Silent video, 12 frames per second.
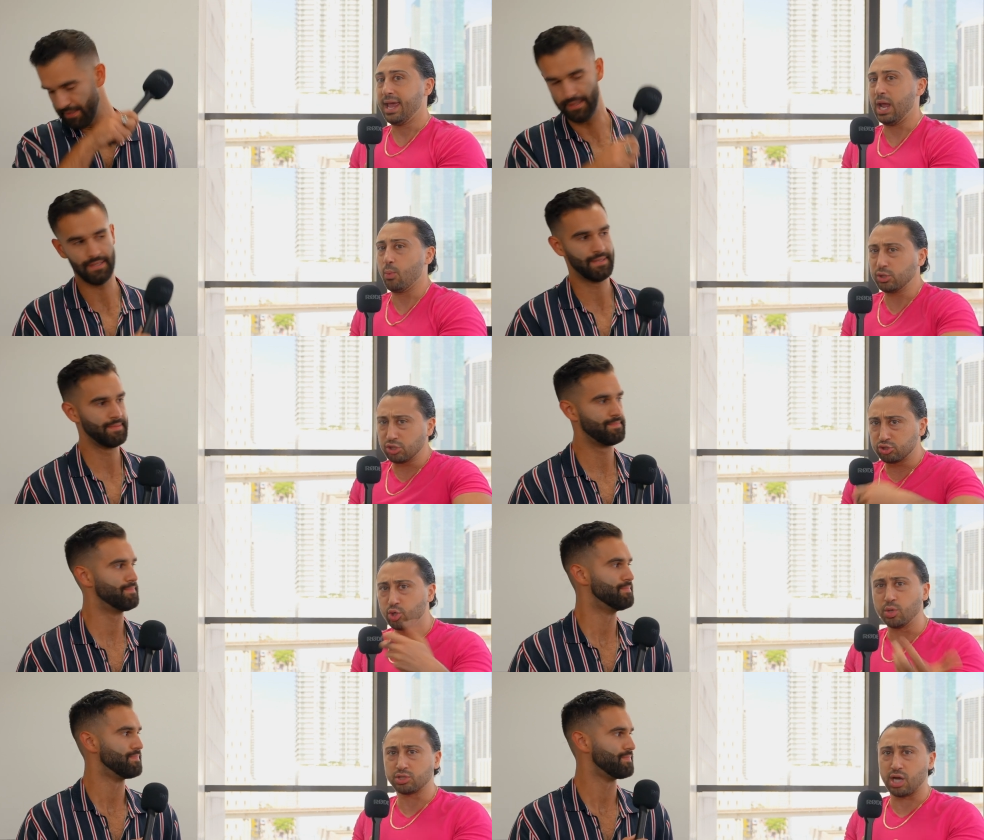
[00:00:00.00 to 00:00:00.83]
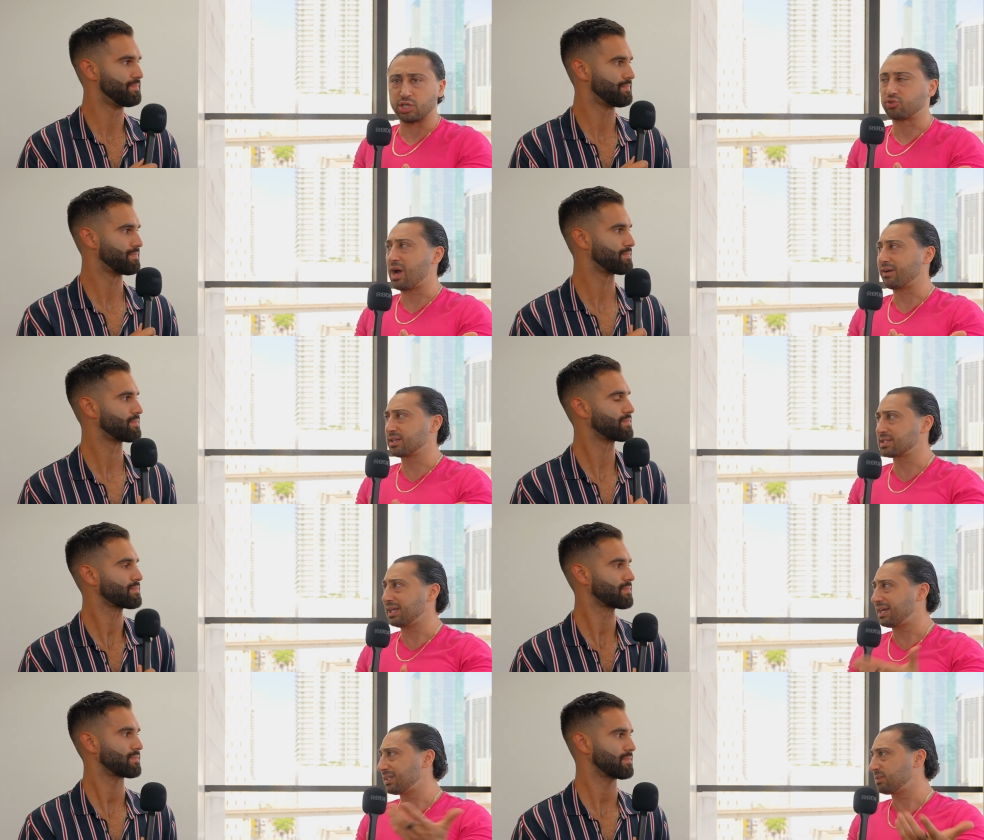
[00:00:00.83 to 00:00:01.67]
Speaker 1: and what to do with that drive. Because
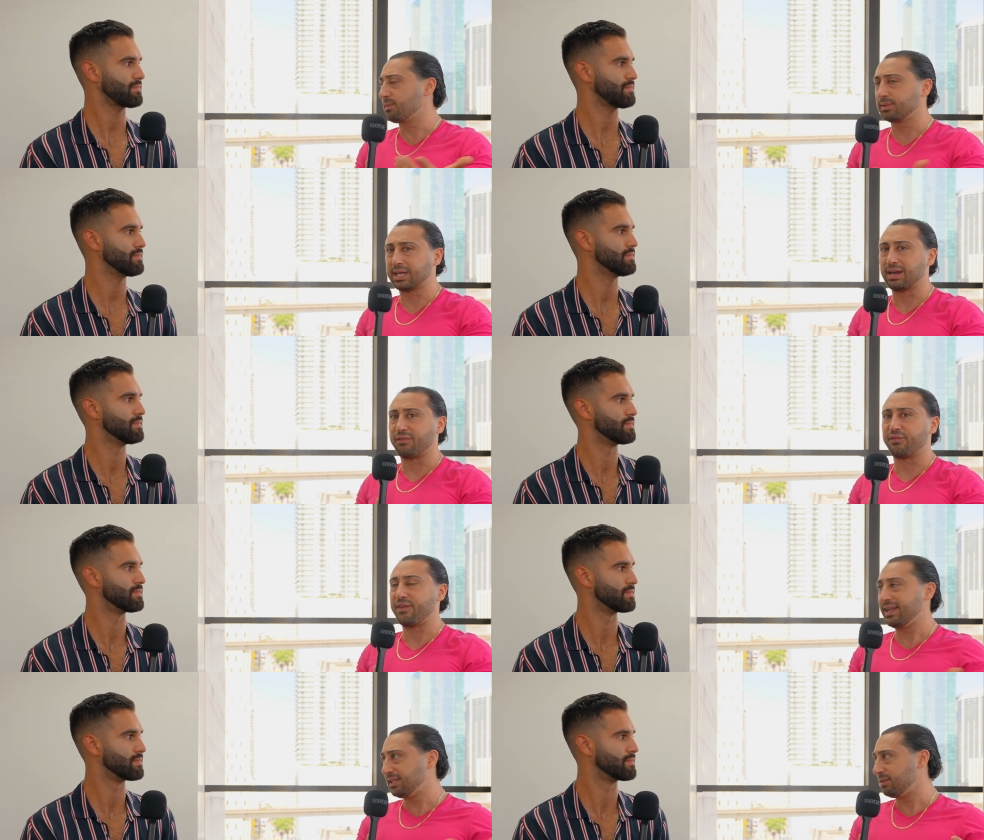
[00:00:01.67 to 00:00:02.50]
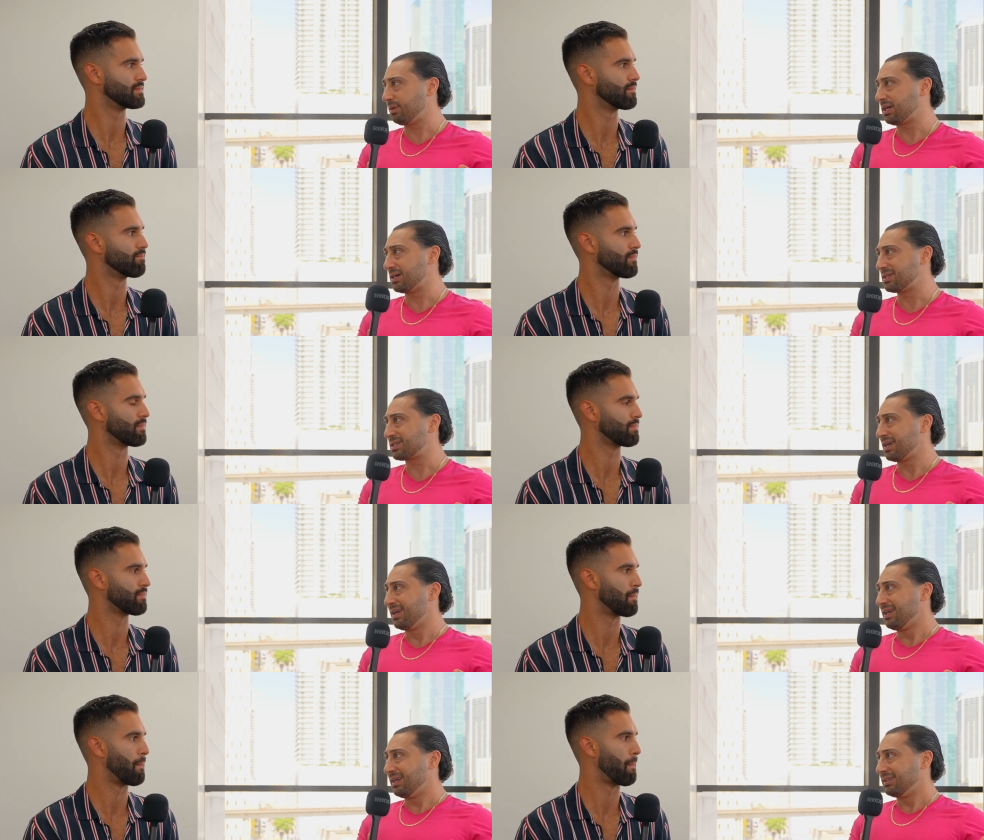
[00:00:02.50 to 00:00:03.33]
a lot of times people get offended because
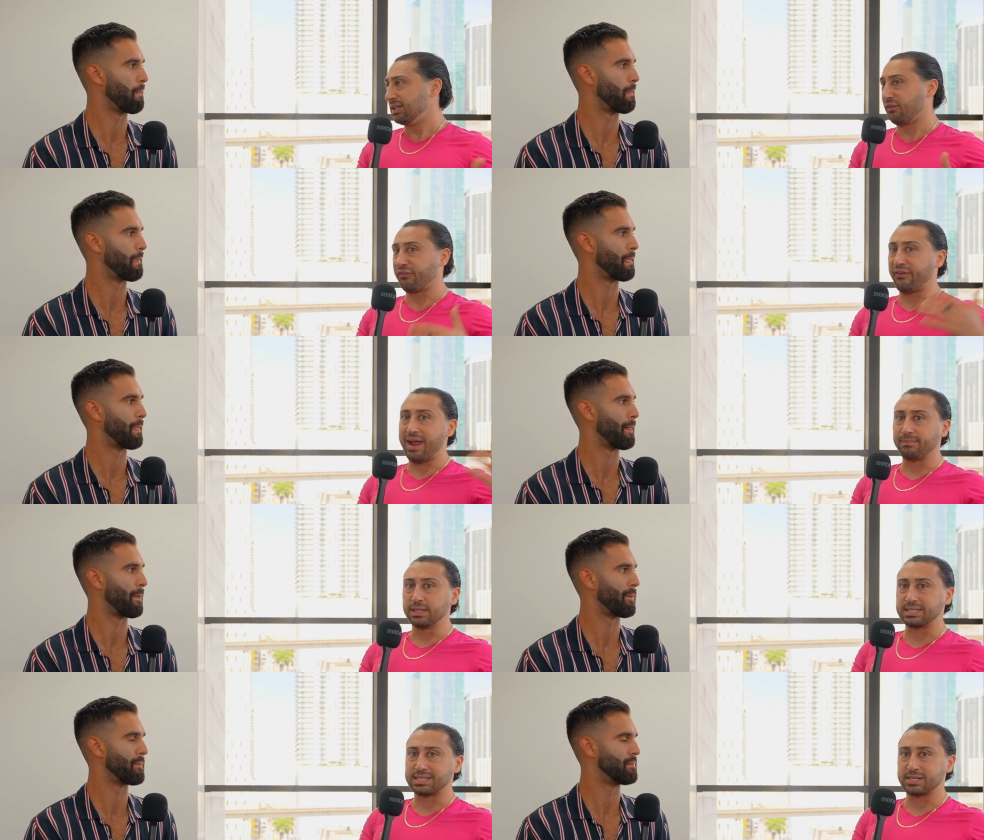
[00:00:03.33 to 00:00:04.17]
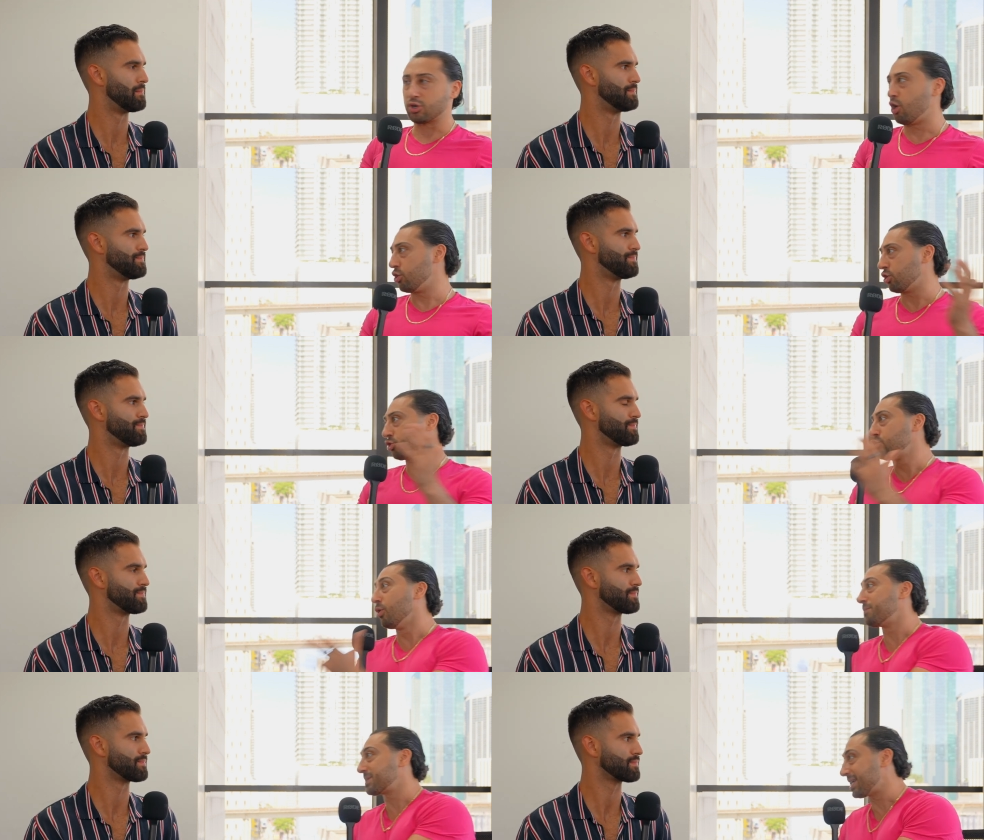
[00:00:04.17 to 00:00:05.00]
their family says, "Oh, you're too
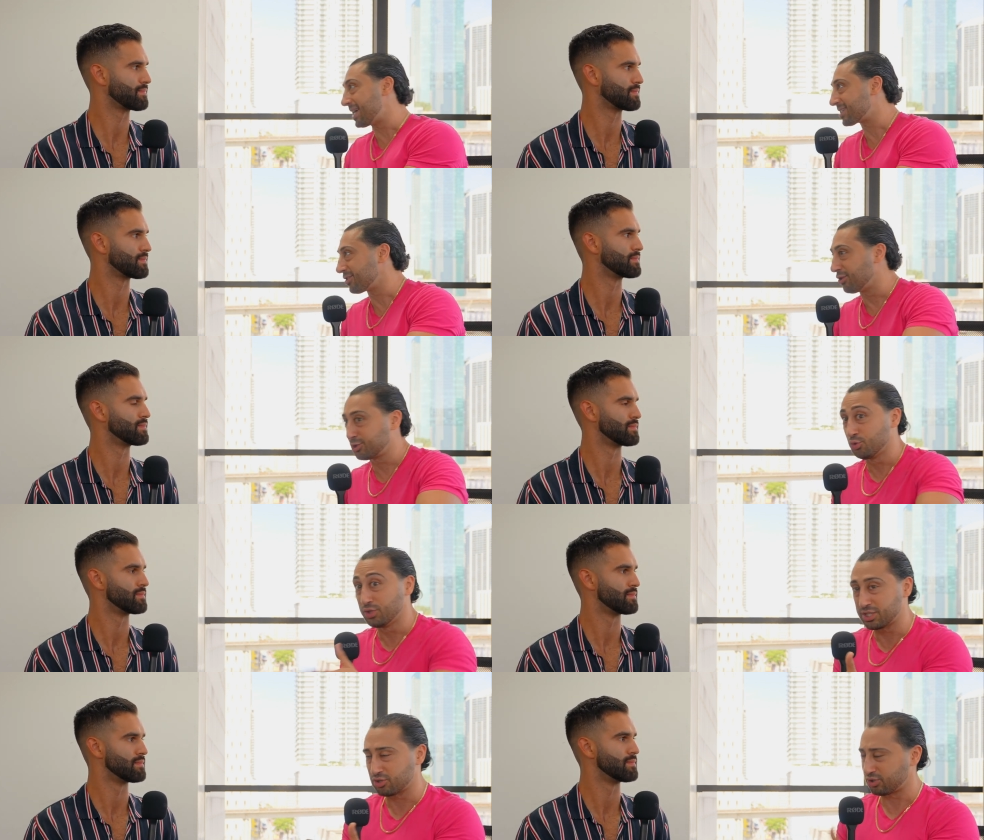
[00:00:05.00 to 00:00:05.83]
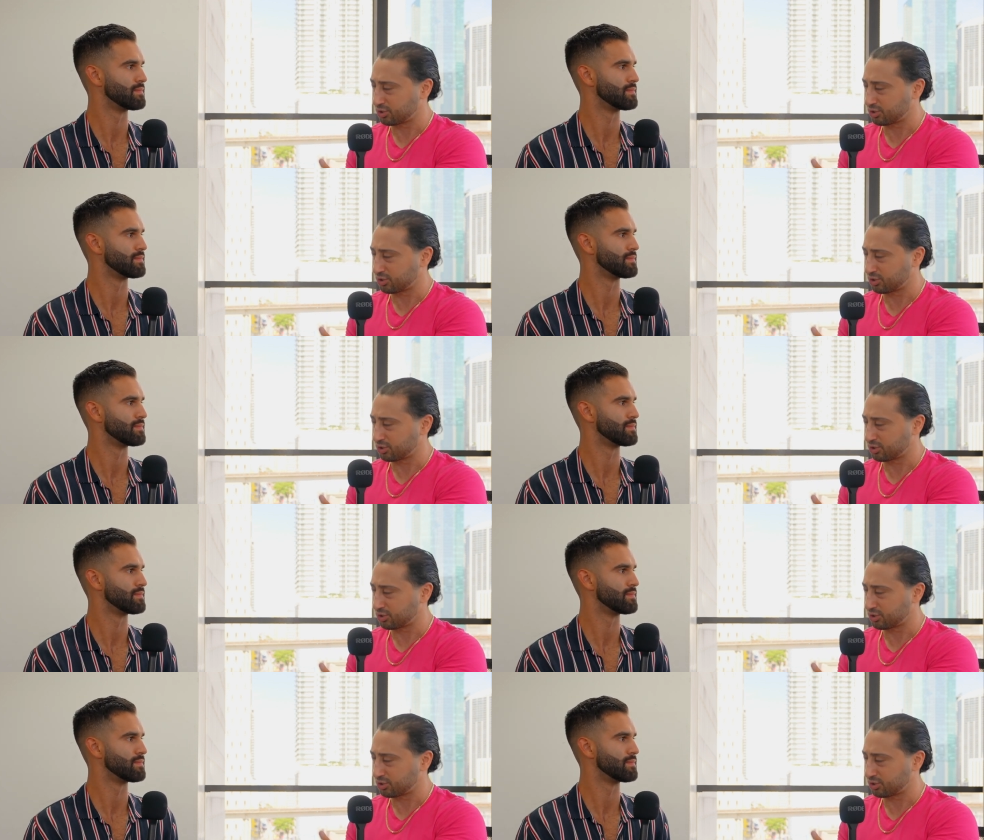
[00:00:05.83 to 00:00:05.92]
obsessed, or you're too this, you're too."